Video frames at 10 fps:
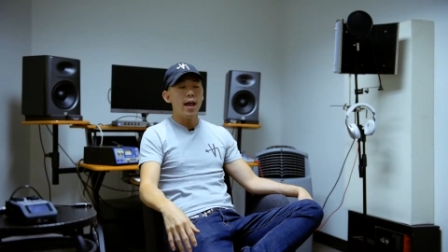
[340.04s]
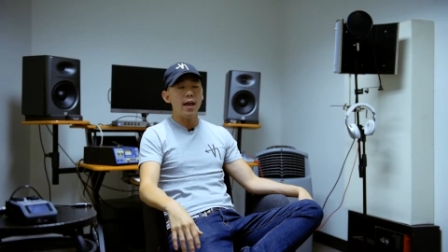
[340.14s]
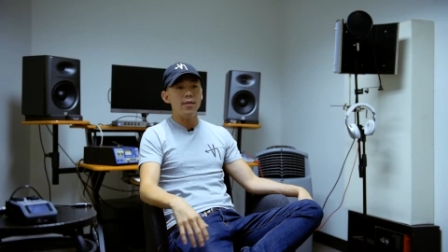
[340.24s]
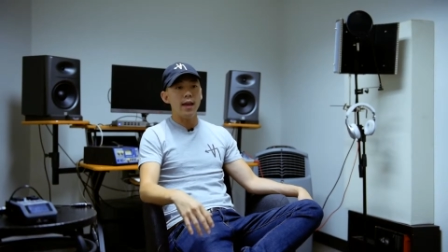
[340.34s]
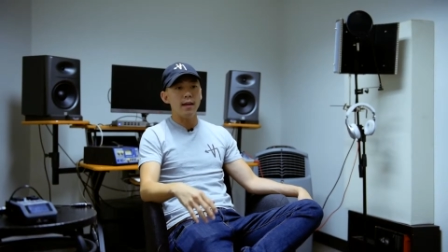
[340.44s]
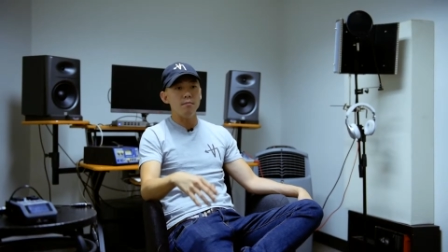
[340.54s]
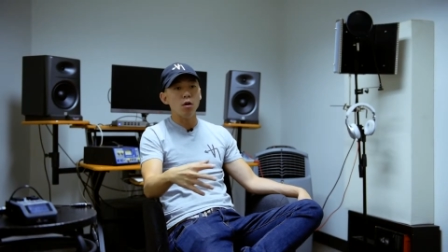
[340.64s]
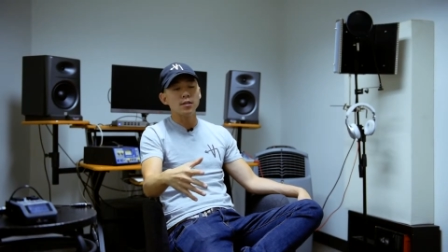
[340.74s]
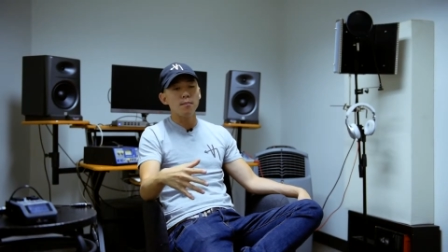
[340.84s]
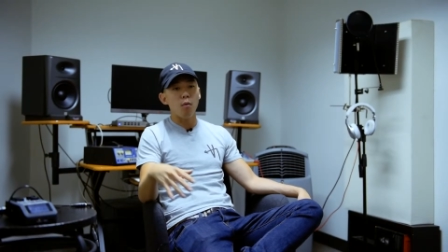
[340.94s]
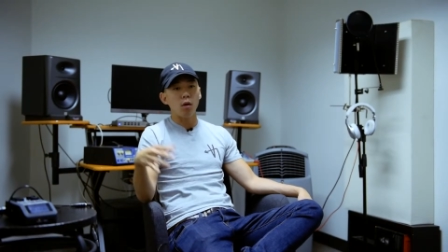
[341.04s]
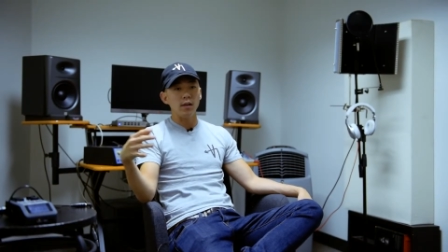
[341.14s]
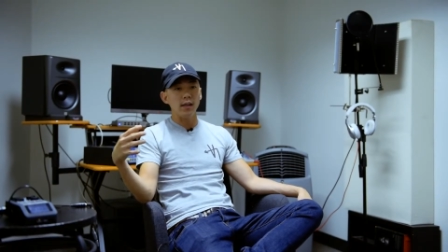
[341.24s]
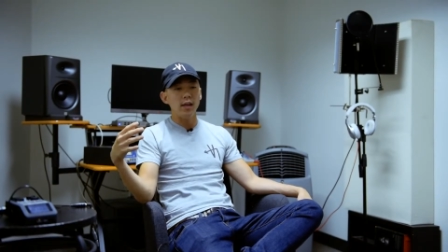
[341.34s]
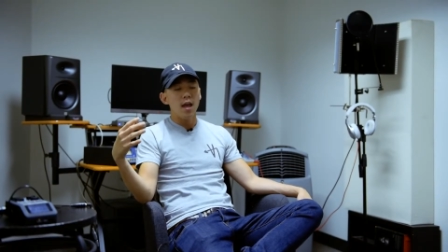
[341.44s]
And then most
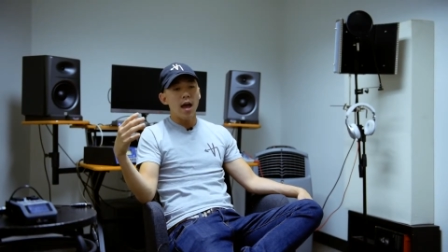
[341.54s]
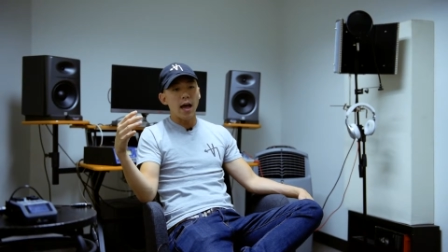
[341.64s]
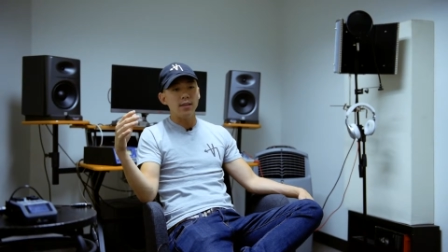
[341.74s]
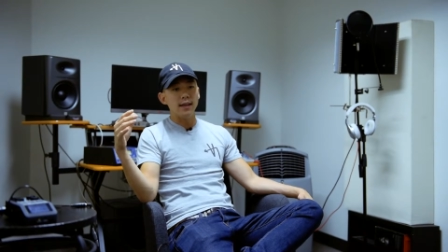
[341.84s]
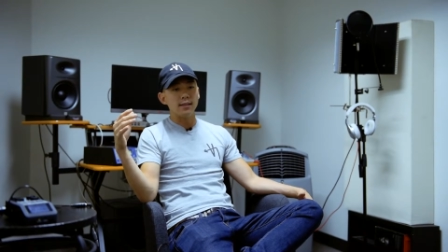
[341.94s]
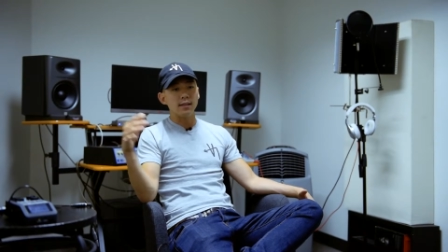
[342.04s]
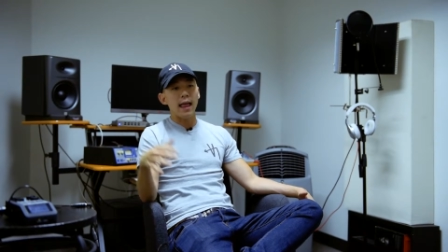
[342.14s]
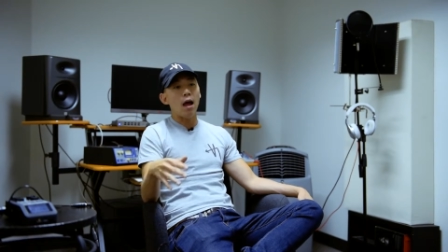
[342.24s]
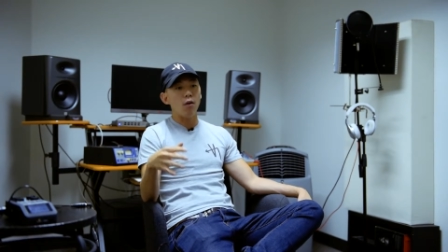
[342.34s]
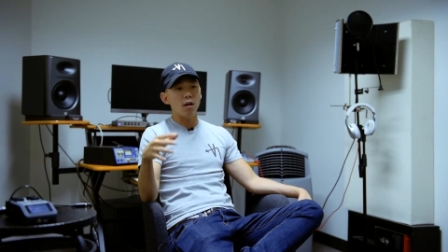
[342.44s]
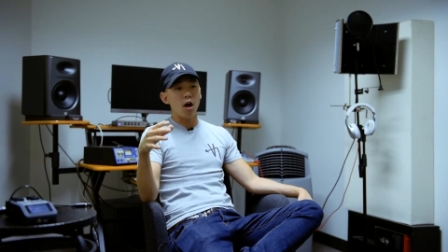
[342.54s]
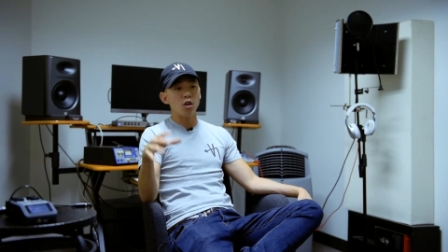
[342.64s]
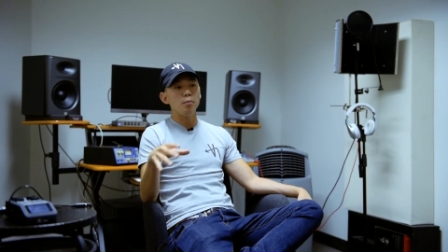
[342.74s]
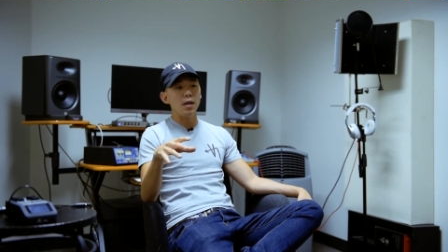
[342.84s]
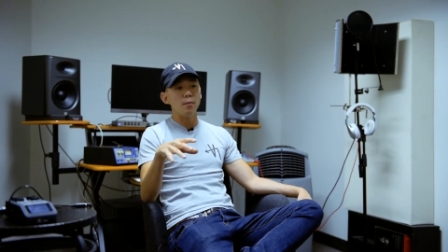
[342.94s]
importantly, I think it's allowed
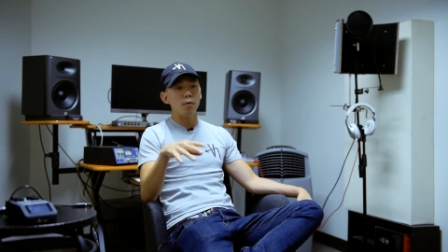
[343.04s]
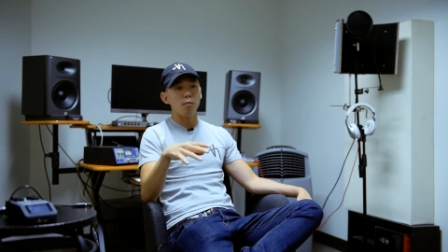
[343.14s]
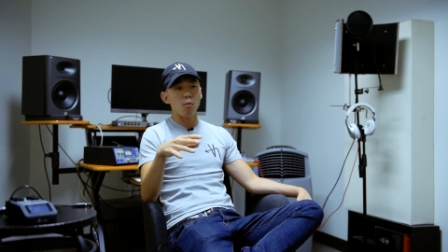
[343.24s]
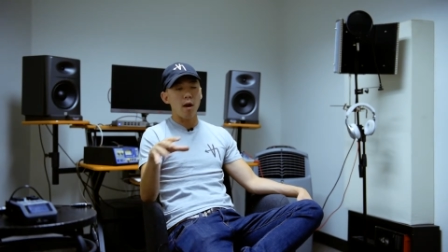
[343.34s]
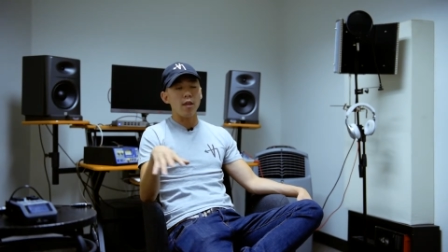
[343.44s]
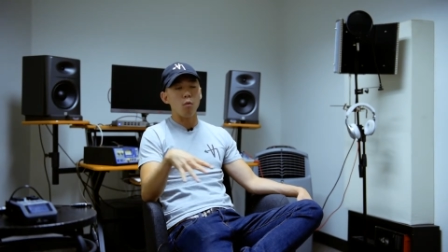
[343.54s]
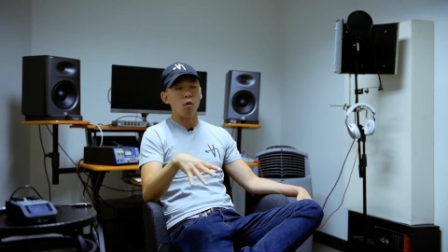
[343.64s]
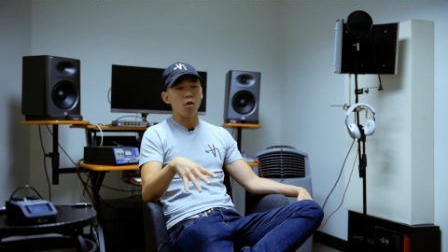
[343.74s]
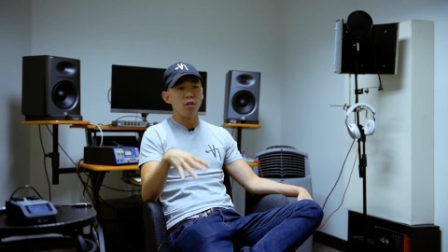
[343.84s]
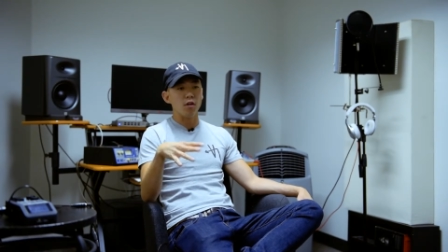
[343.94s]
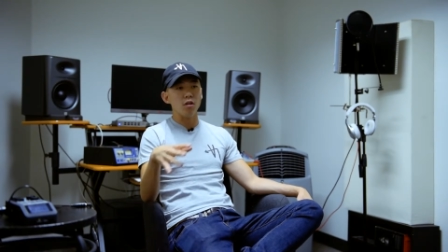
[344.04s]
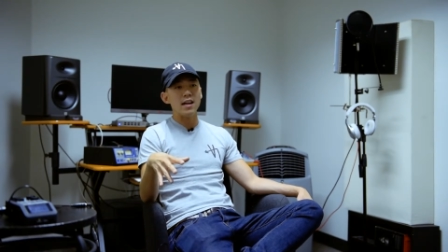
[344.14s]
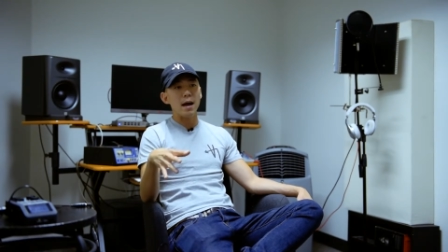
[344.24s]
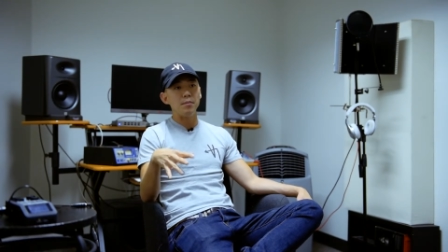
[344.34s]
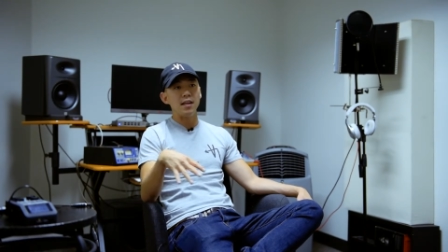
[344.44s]
other people from around the world that are
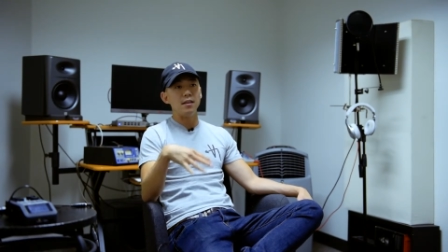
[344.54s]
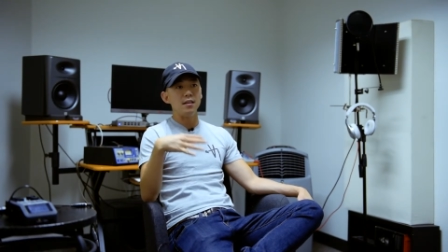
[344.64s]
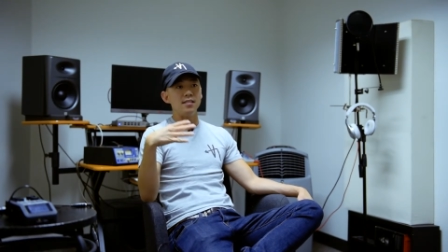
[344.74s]
adopted to